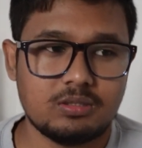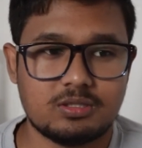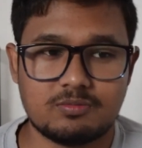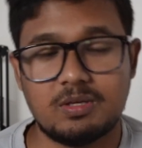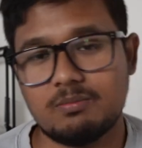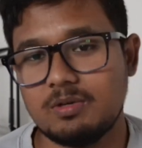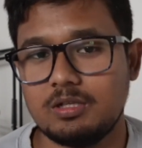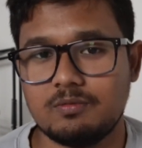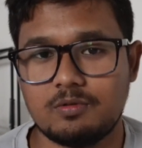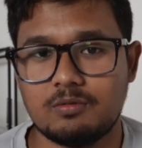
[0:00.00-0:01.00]
just make
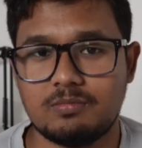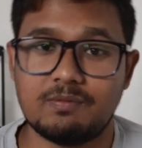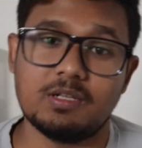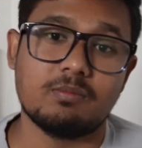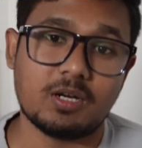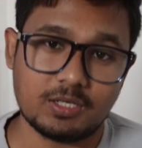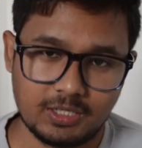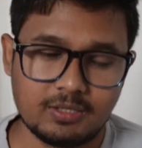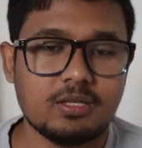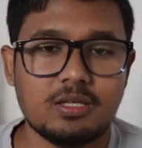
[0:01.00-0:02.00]
money from affiliate
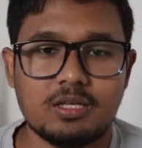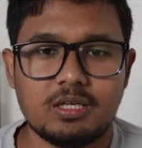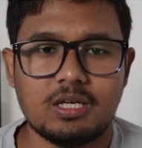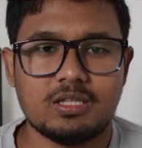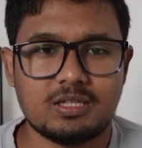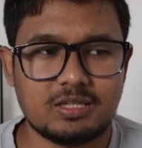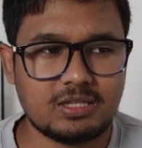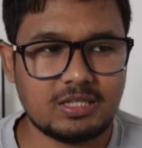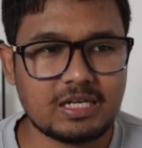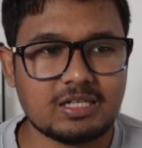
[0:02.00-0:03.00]
marketing, and
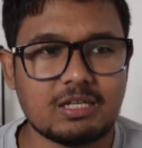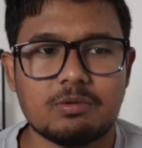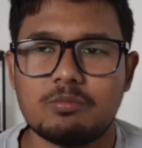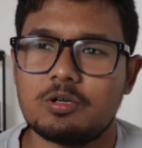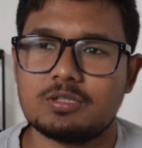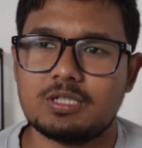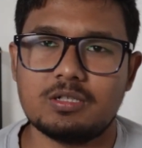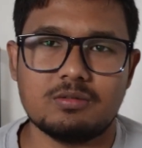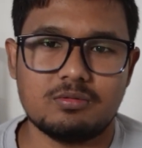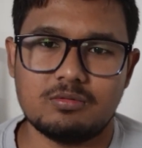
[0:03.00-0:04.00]
that type of blogs
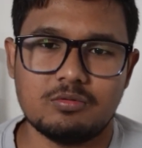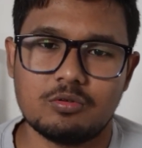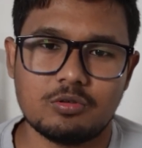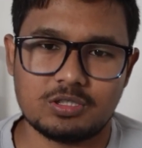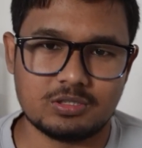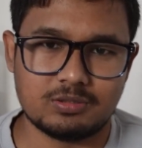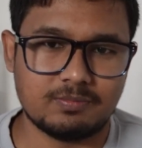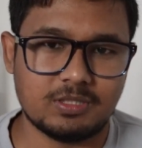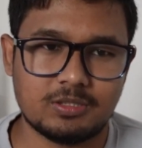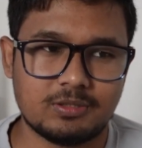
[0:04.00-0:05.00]
are no longer
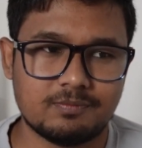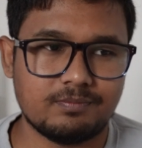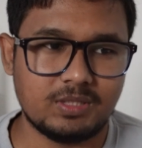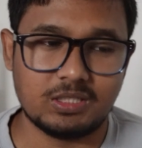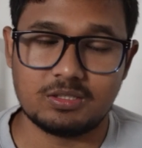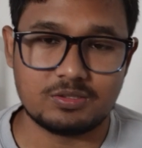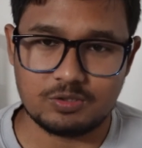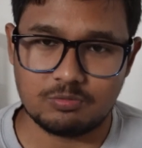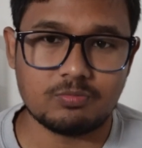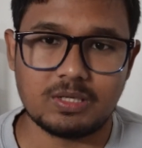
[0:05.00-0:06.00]
being
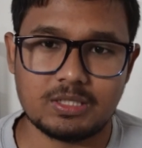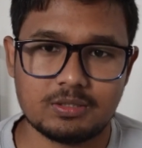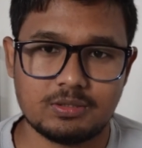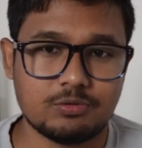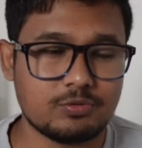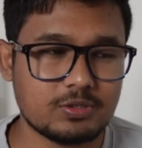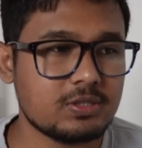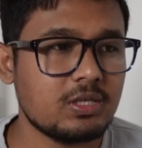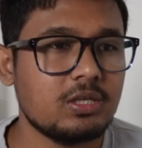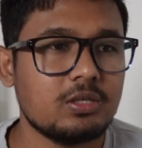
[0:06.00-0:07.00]
consumed by the users.
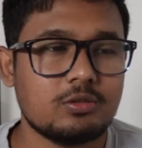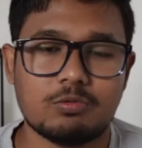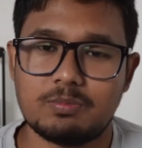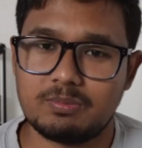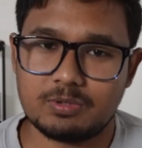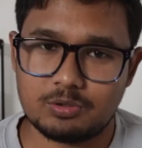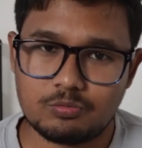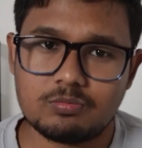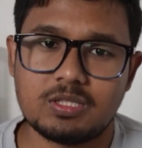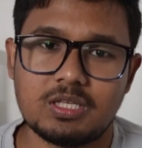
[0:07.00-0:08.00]
So what people
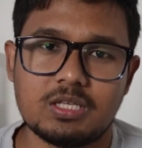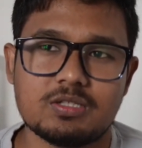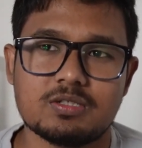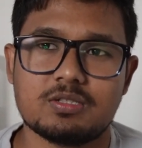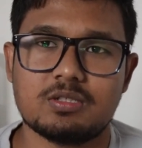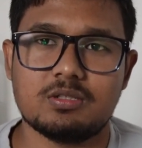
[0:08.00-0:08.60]
do, they just